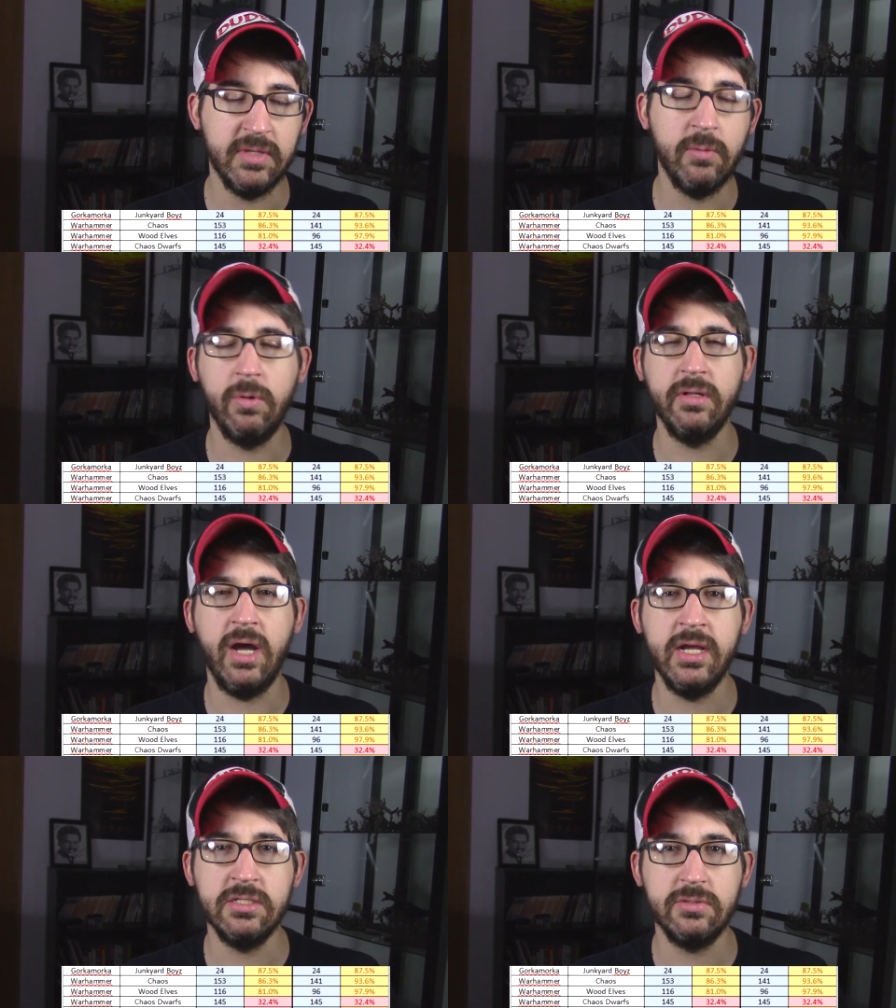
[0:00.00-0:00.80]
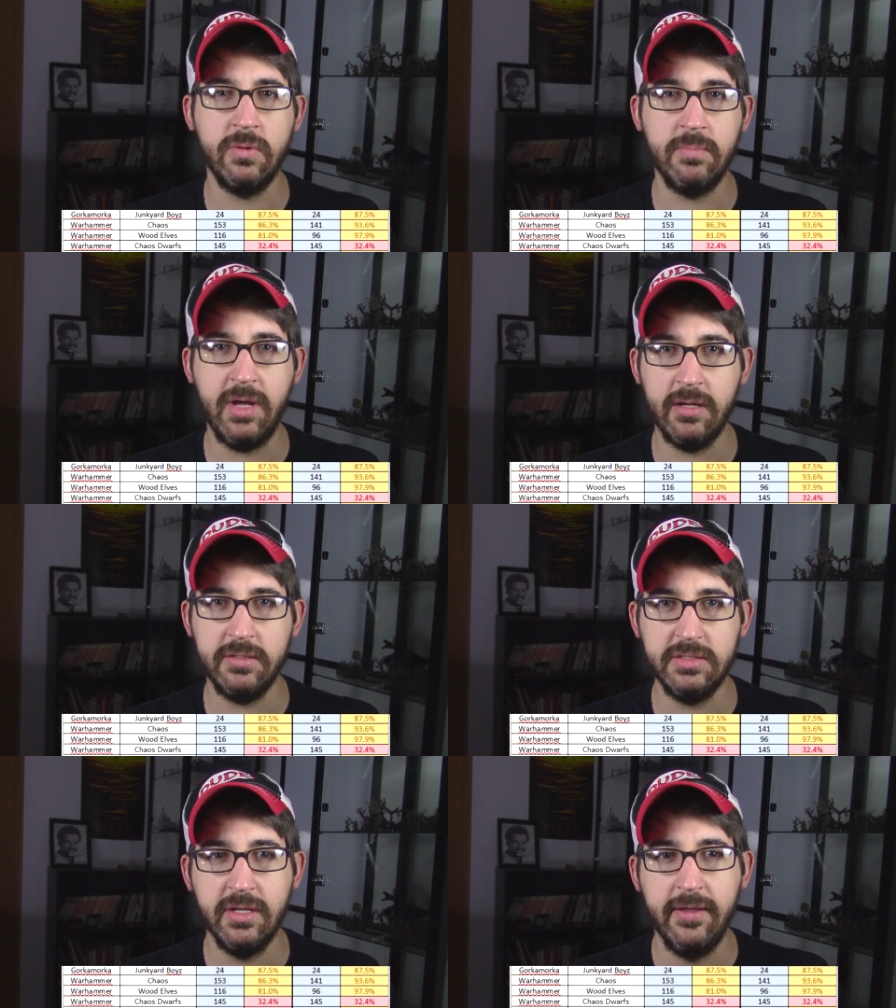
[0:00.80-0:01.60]
They were the Ice Storm
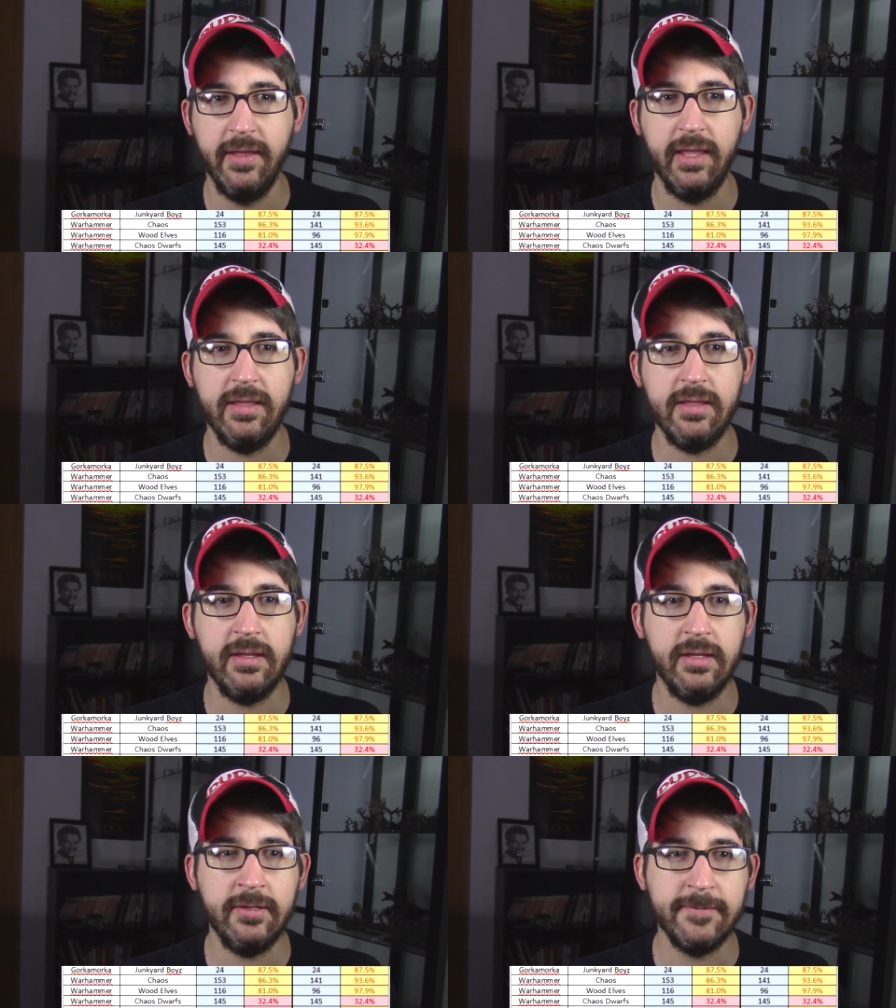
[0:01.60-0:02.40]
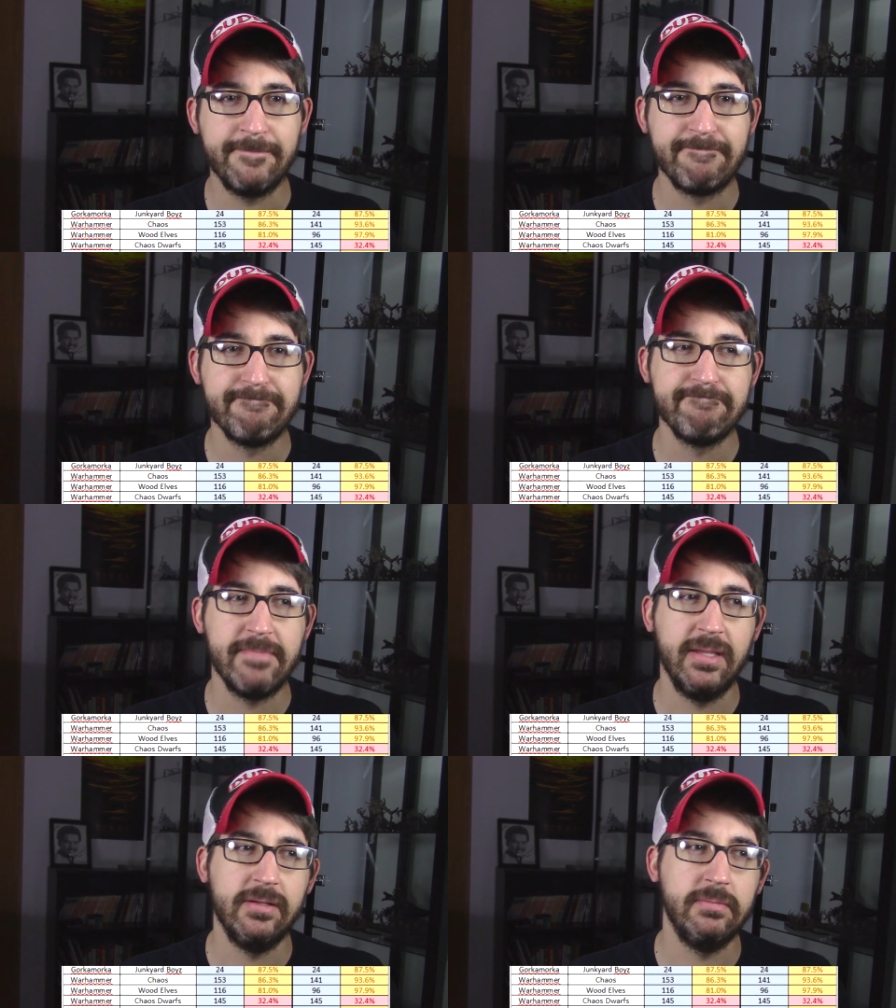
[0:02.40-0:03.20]
models, and
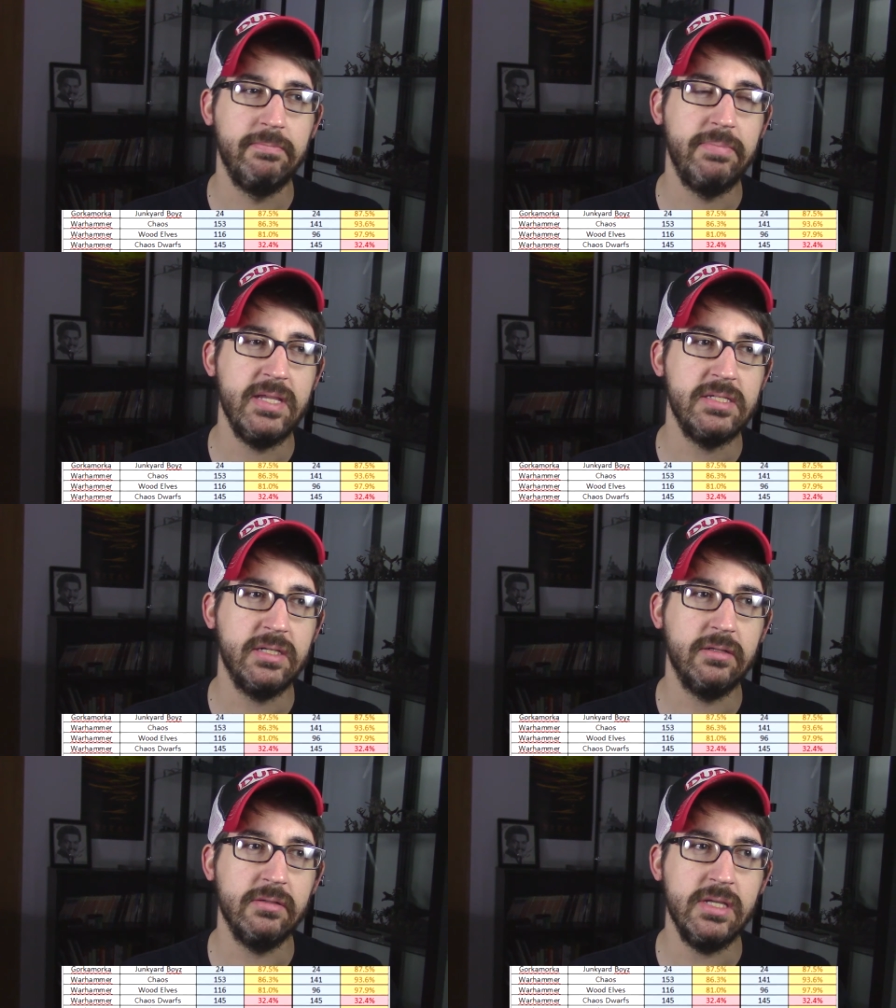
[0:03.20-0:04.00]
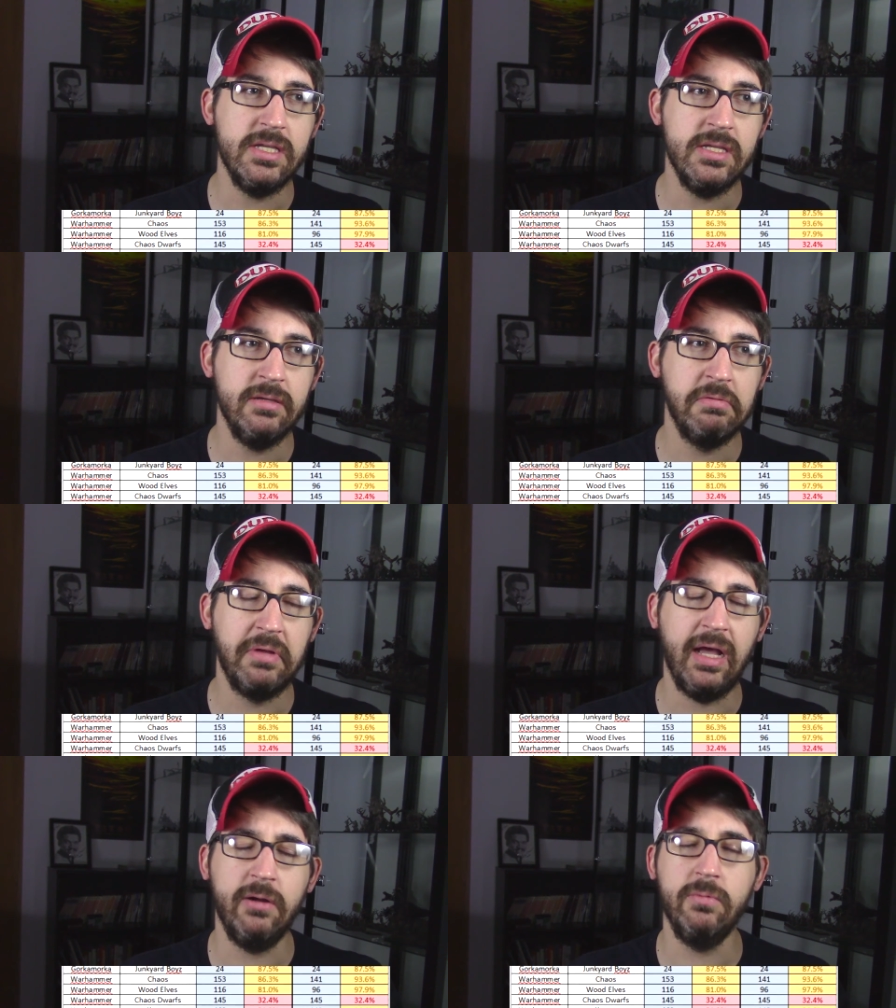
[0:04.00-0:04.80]
basically
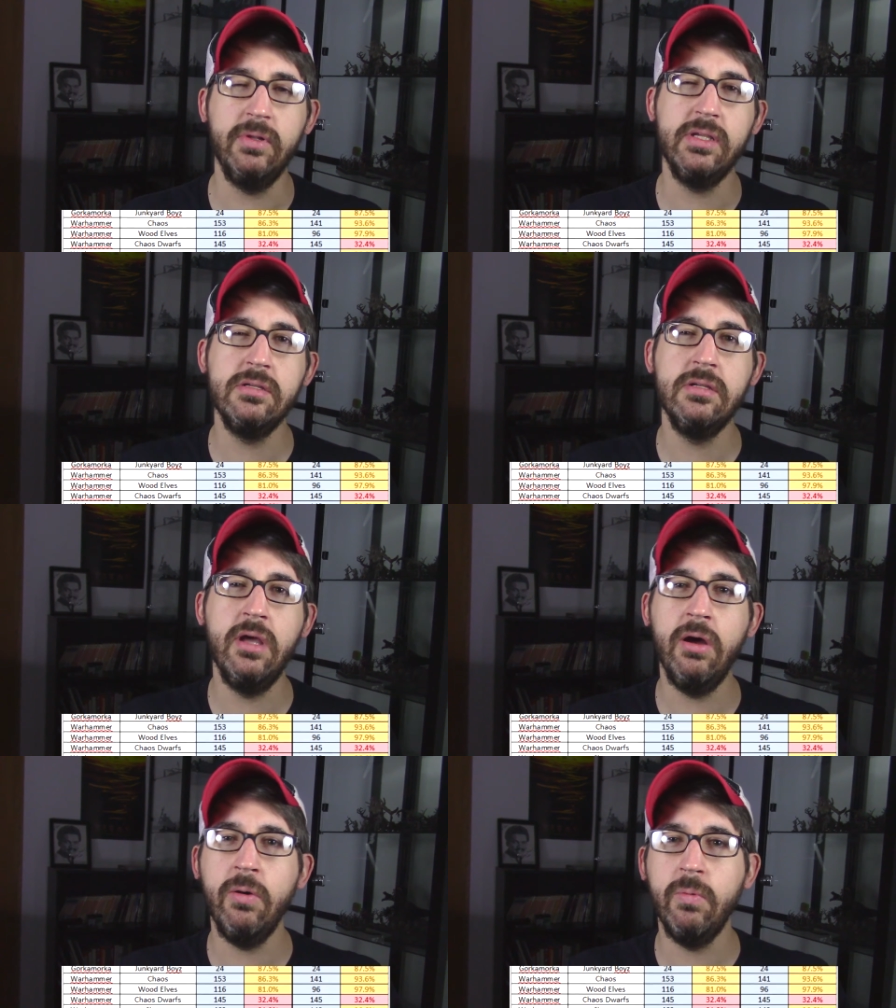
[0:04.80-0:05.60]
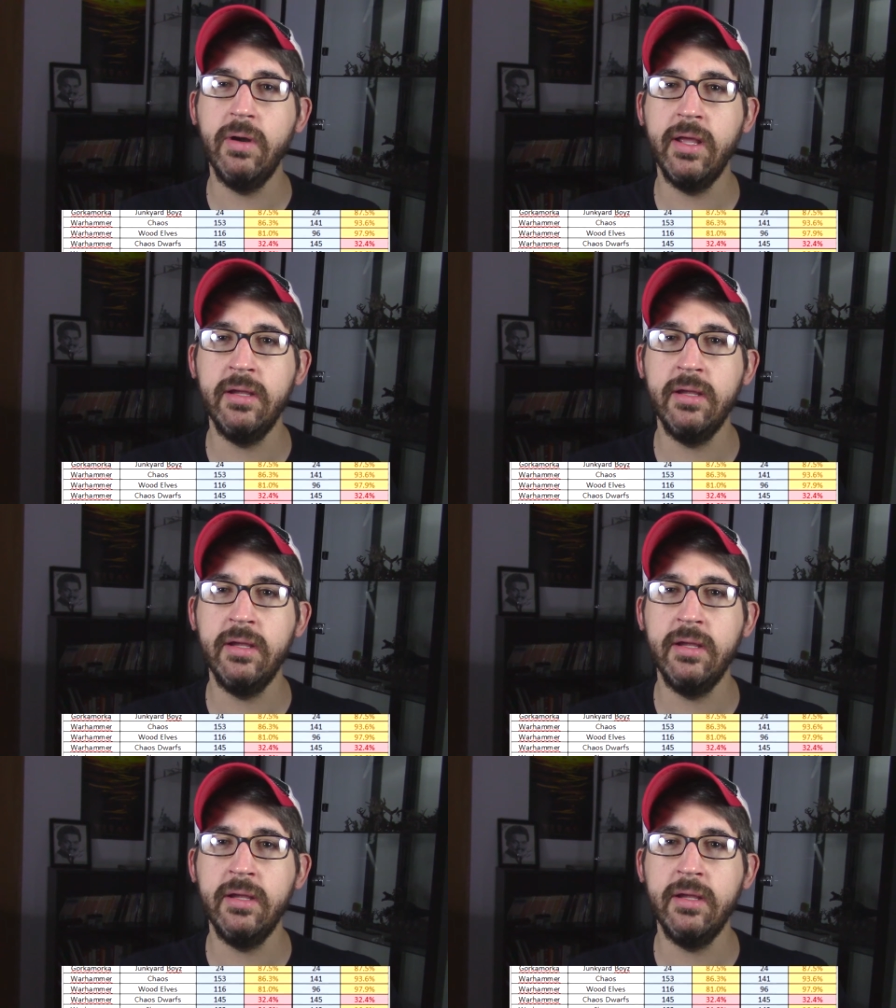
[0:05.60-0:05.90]
I don't really know what